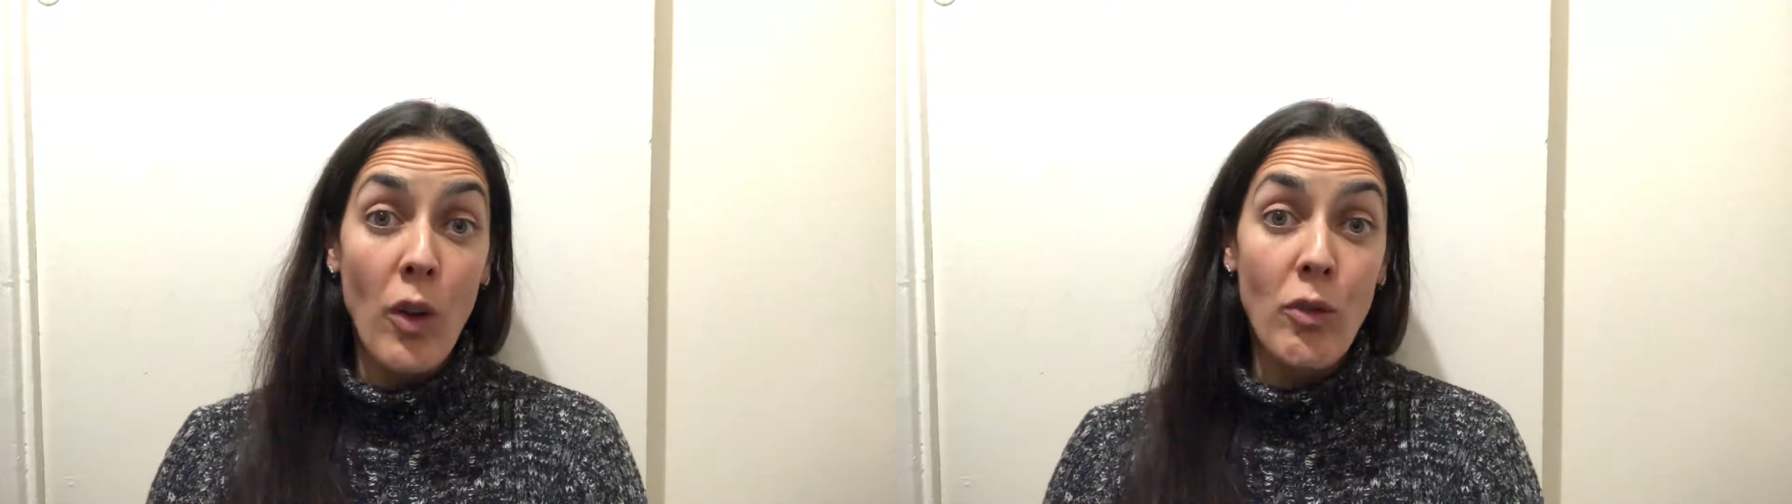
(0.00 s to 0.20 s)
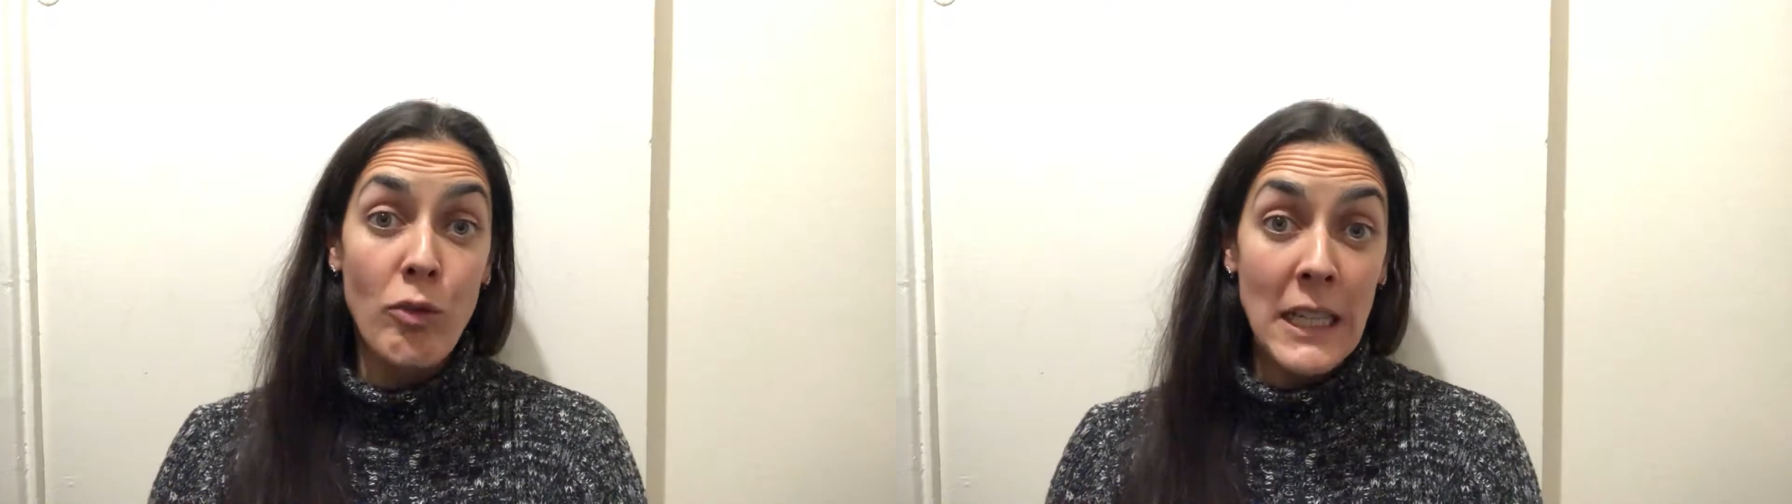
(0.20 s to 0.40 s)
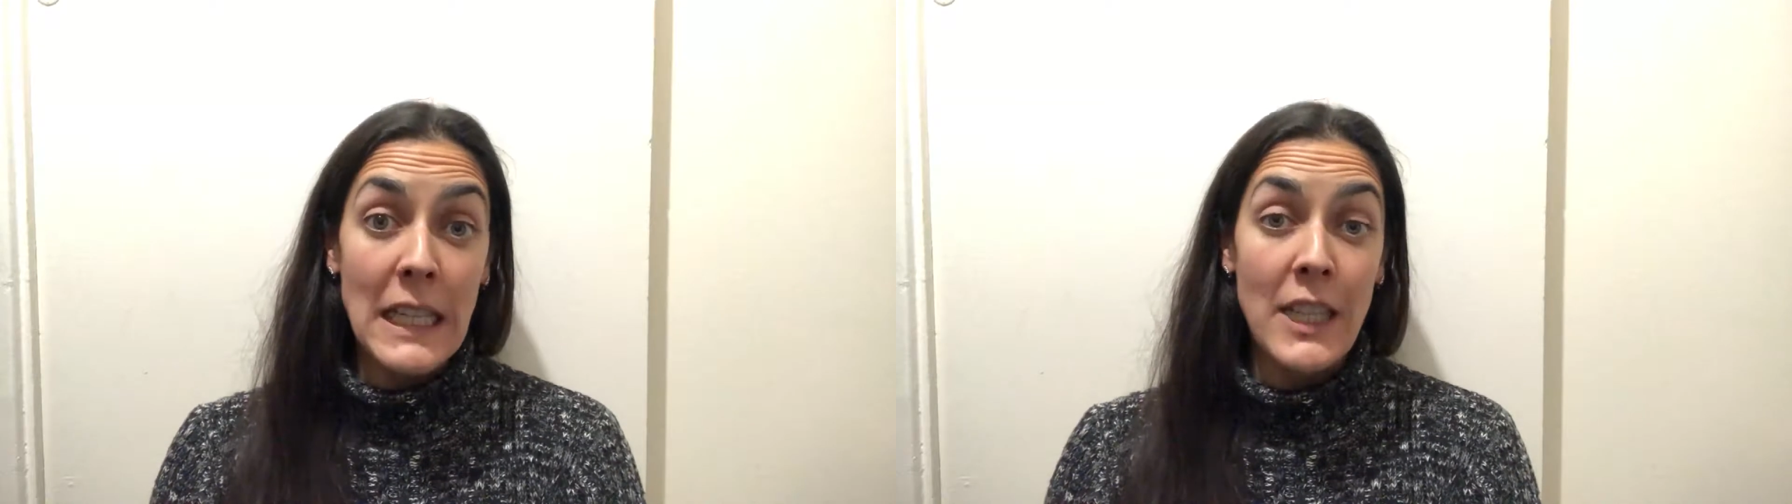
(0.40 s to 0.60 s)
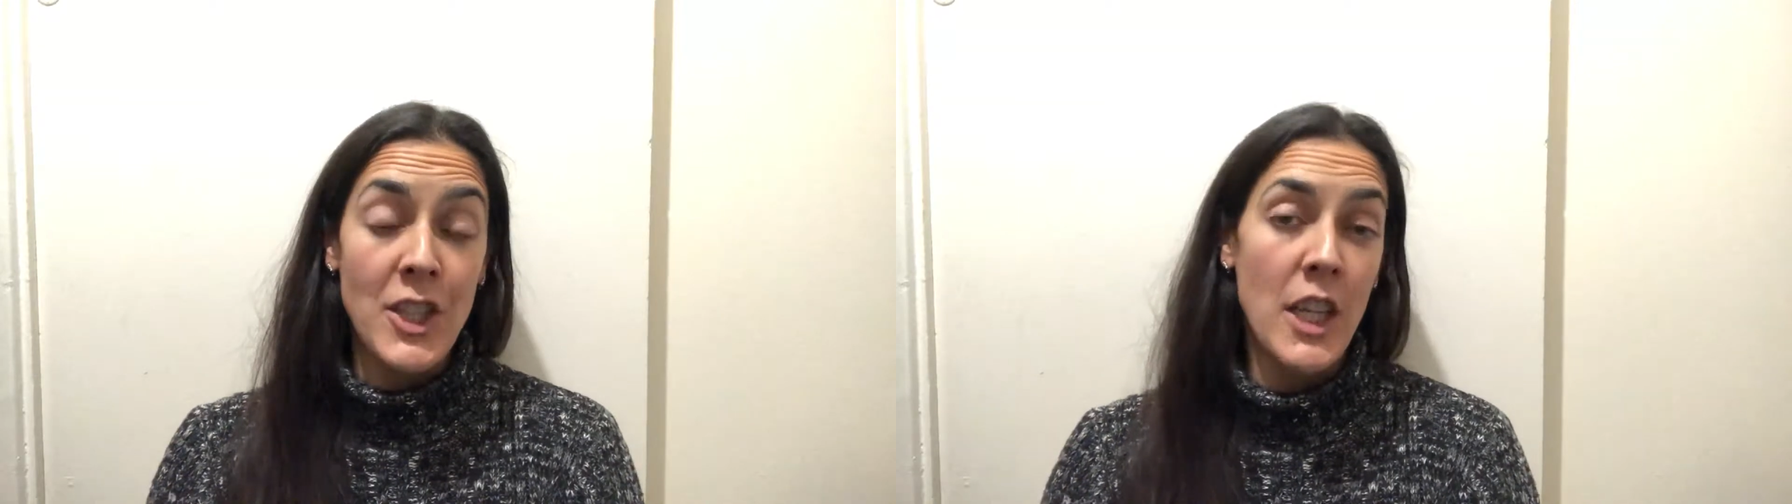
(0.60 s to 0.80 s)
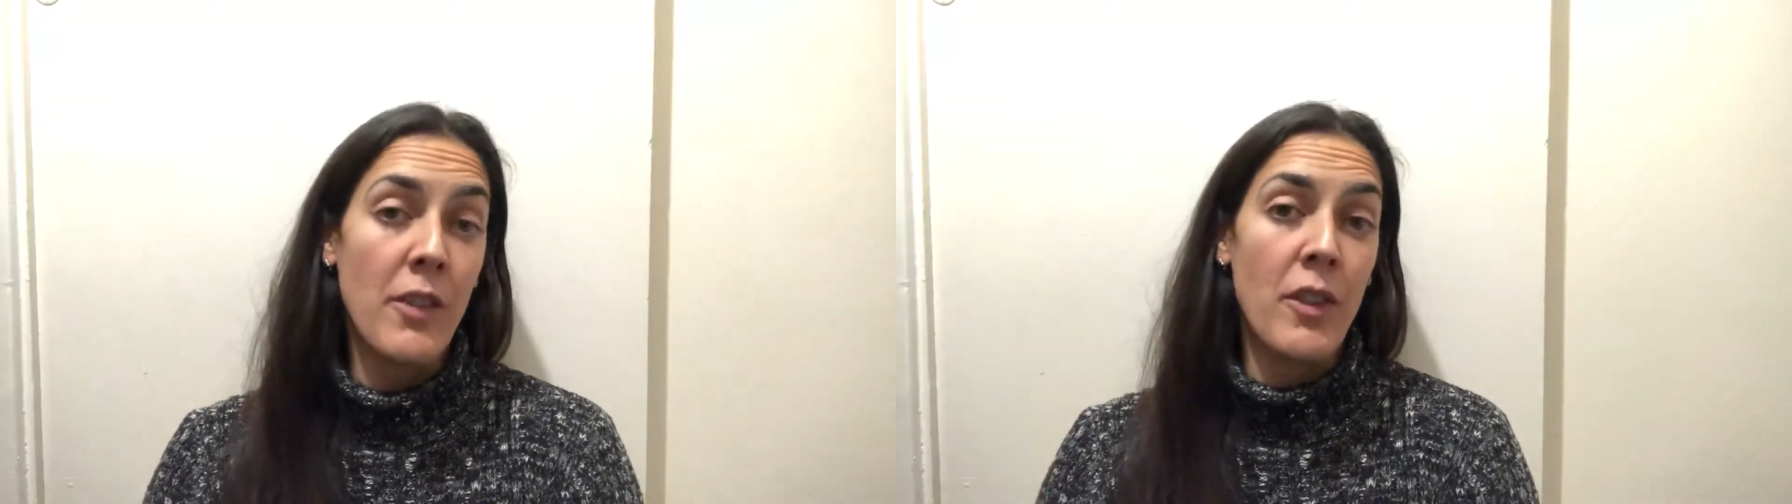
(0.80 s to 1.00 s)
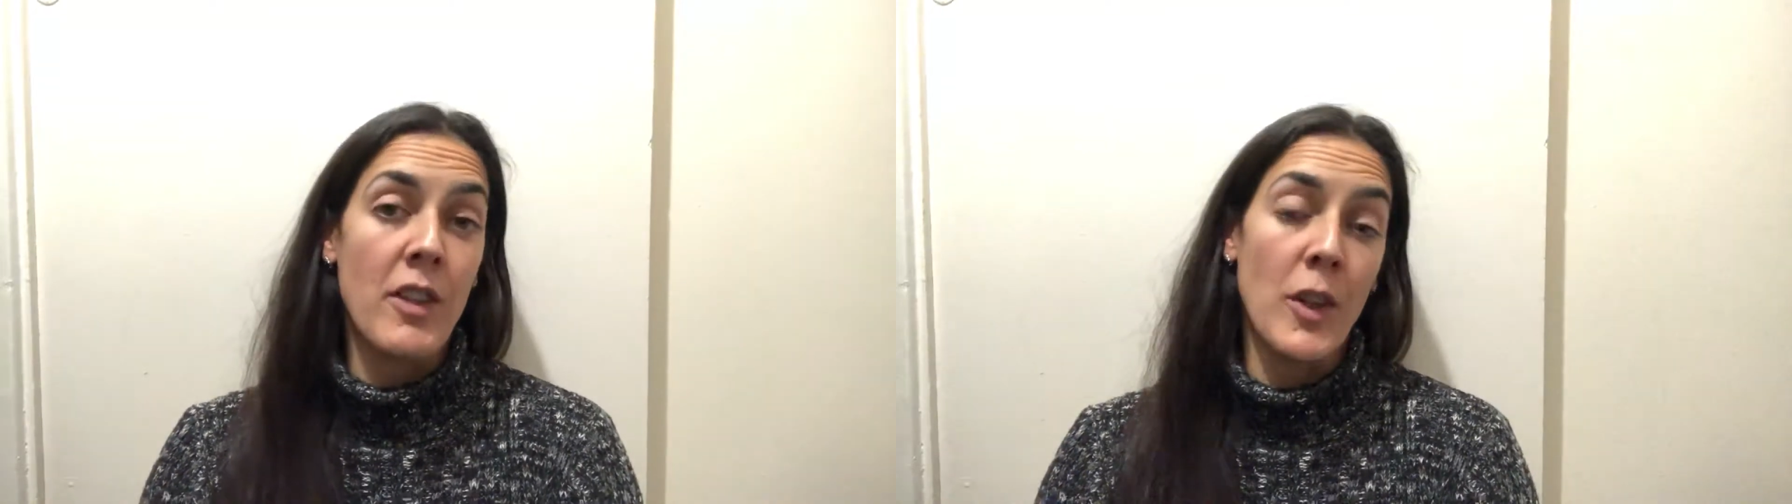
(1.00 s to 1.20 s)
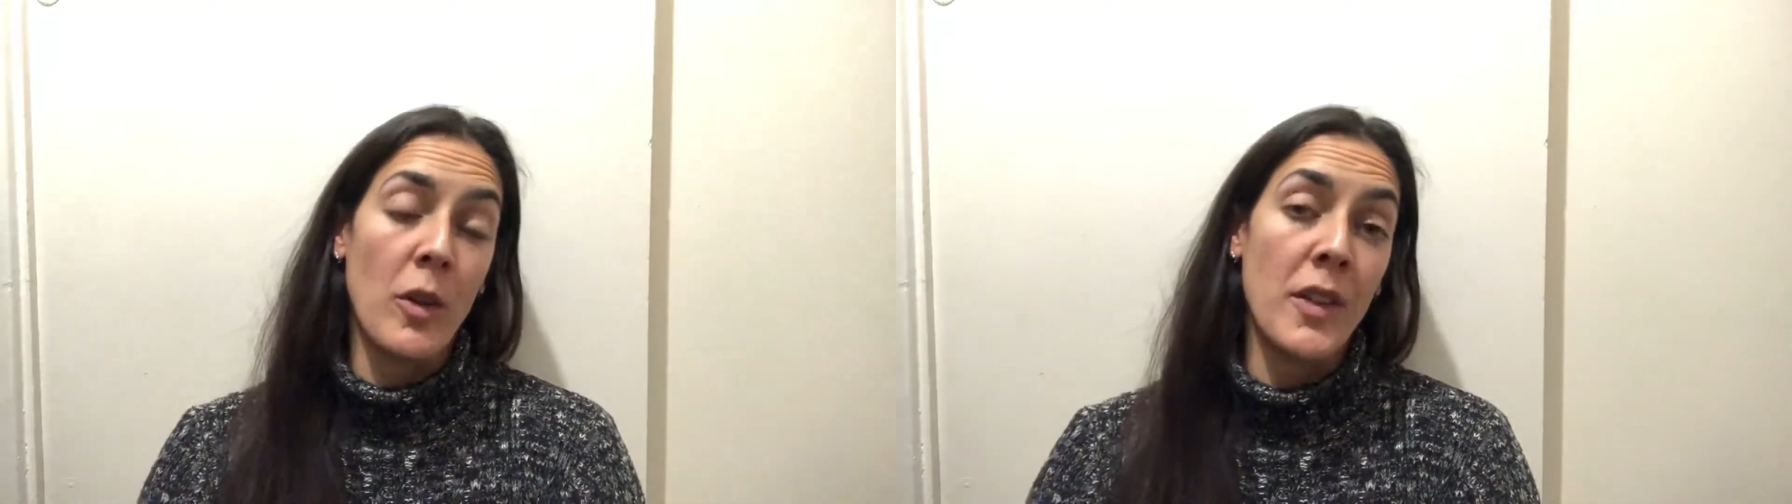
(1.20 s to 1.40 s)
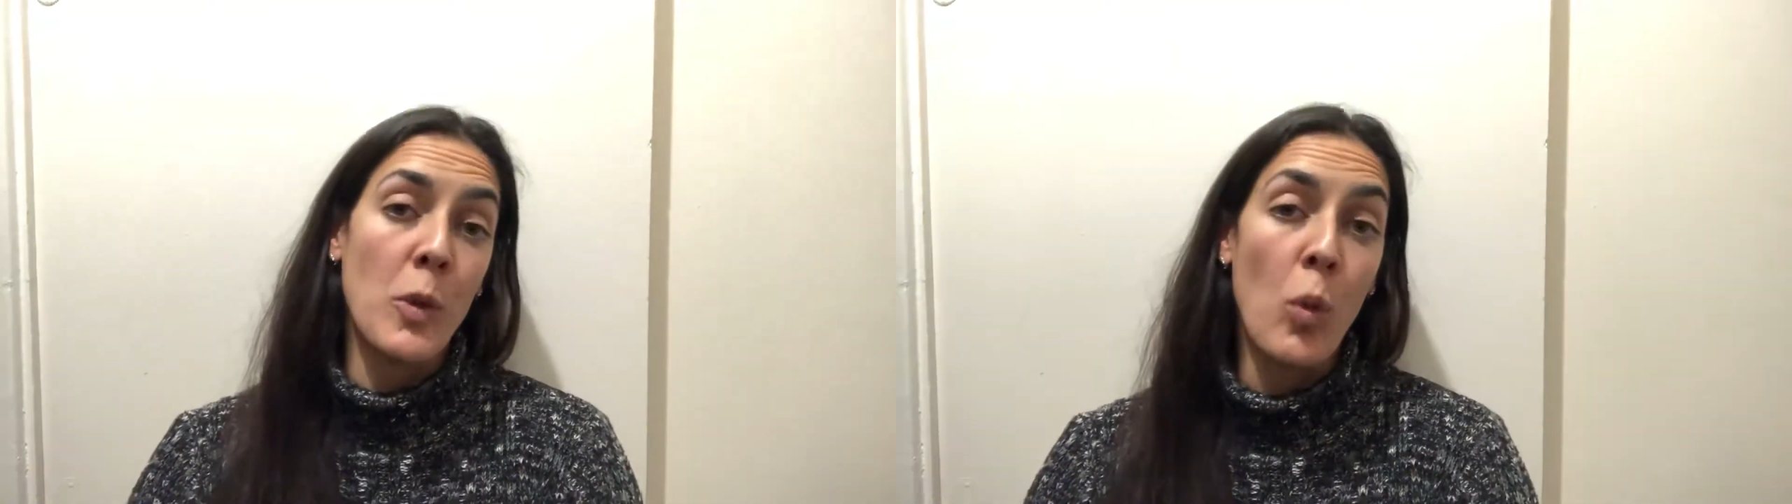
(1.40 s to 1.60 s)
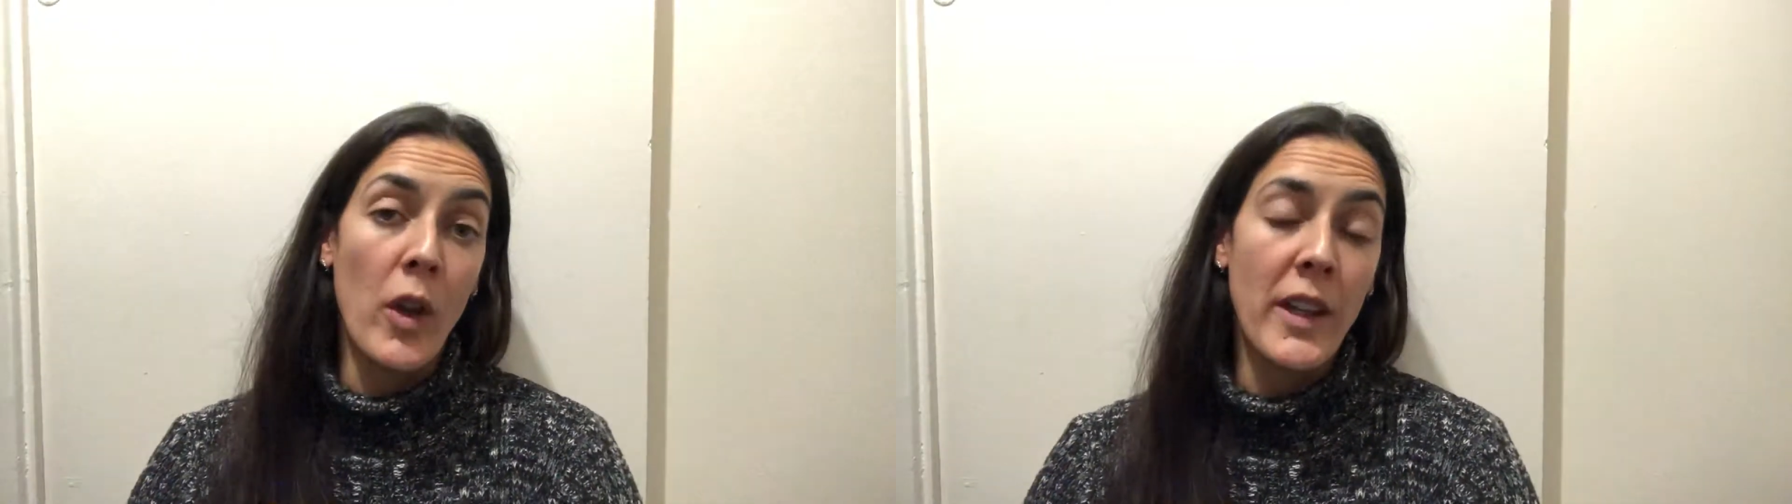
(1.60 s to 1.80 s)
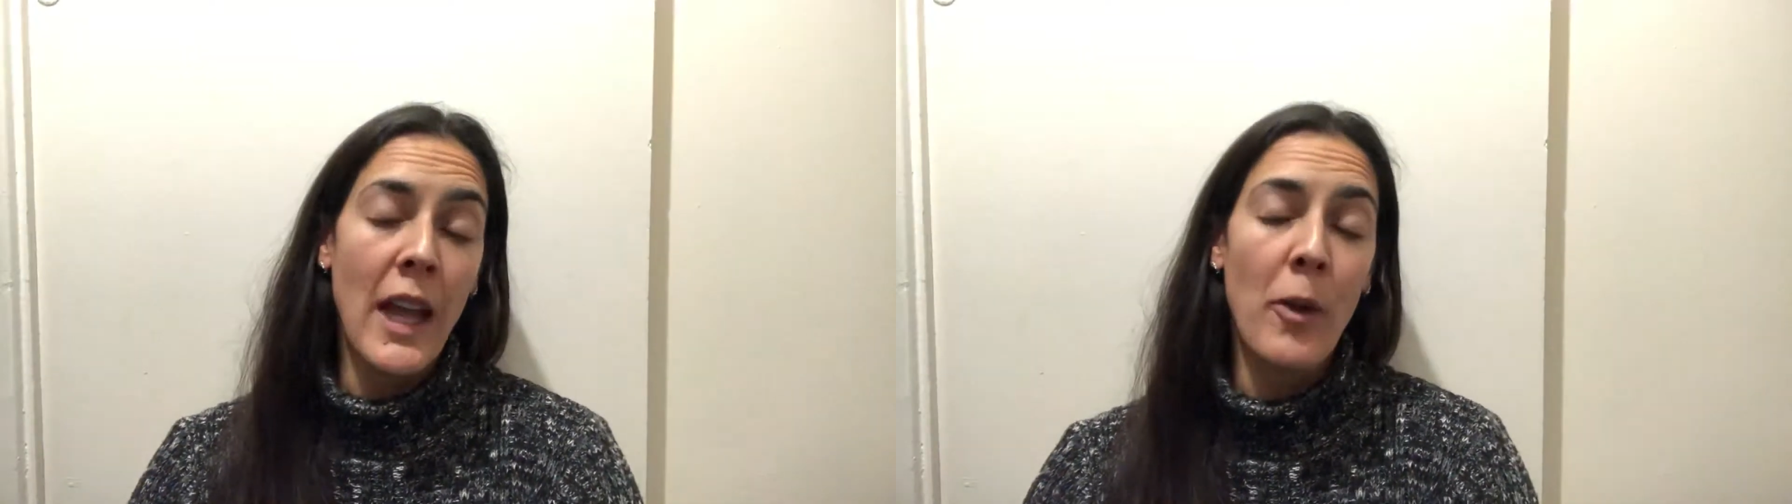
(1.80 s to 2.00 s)
really achieve the results you
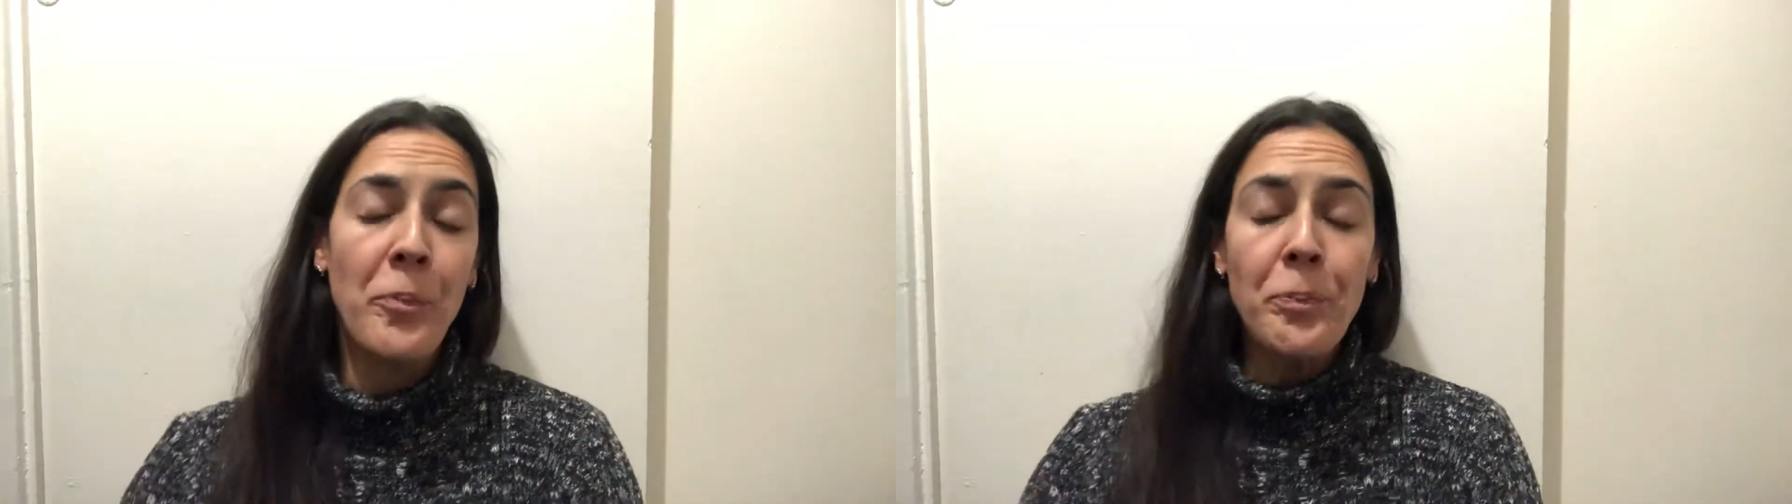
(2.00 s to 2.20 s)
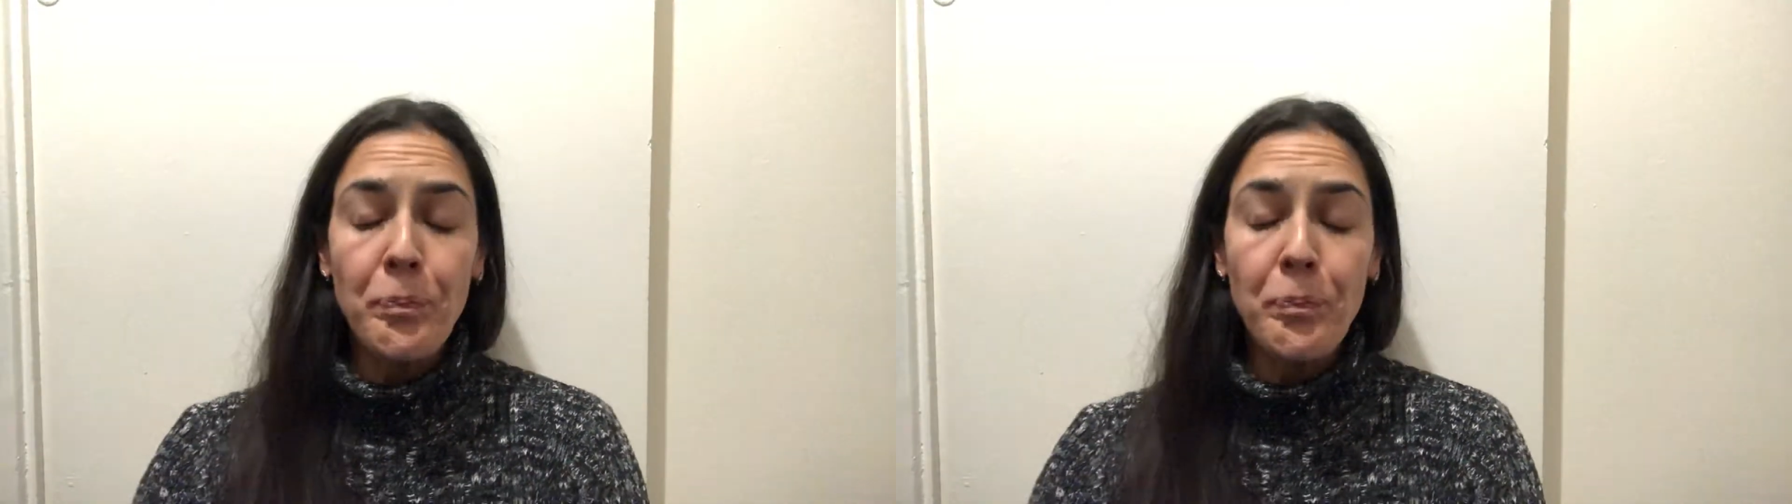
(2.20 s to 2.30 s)
want. Now,